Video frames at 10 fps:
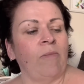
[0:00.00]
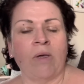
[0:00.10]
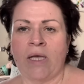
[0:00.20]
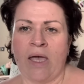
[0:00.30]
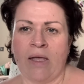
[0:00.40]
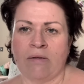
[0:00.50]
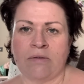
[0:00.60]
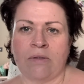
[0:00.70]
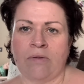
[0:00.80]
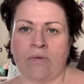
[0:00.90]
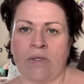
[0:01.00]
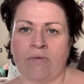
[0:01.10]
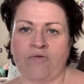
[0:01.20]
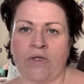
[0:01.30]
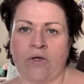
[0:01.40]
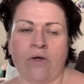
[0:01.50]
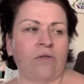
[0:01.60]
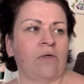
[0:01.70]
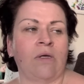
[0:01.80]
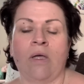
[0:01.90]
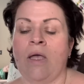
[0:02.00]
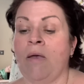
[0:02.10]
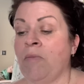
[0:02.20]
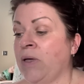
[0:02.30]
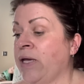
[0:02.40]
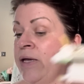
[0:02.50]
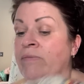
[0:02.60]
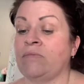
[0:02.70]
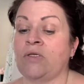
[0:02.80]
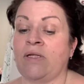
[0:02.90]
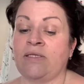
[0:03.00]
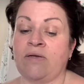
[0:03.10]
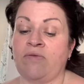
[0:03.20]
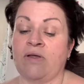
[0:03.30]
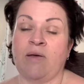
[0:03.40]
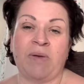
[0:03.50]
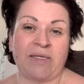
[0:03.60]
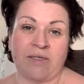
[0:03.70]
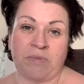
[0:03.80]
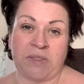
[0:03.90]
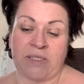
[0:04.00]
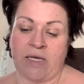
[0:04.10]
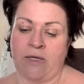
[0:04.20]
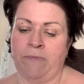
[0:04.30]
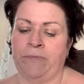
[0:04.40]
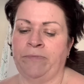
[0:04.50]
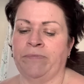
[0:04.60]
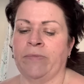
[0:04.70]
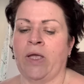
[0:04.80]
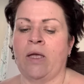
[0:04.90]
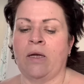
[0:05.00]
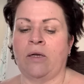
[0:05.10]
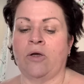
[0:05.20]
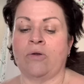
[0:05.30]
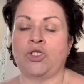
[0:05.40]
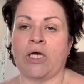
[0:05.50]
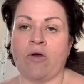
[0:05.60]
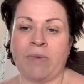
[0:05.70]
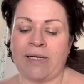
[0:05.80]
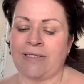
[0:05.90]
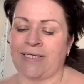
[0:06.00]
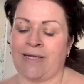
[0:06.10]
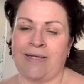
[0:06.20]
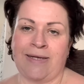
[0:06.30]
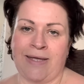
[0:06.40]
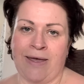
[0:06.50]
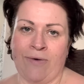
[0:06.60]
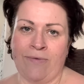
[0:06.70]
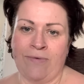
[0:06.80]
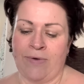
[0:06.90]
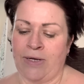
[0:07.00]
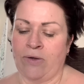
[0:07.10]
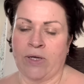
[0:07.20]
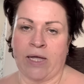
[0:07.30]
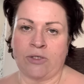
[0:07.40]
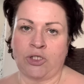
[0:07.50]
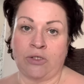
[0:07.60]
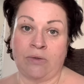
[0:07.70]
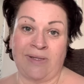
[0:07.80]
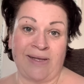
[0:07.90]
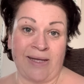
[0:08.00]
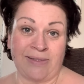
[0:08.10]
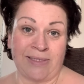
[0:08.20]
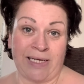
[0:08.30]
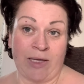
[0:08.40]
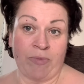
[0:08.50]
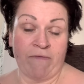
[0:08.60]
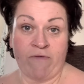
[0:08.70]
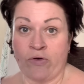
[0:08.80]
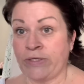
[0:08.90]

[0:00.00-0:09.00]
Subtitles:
Yeah, so I thought that was really good. But yeah, so that's everything I picked up today. I'm gonna go and check on my lasagna now, and I'll catch you in the next clip for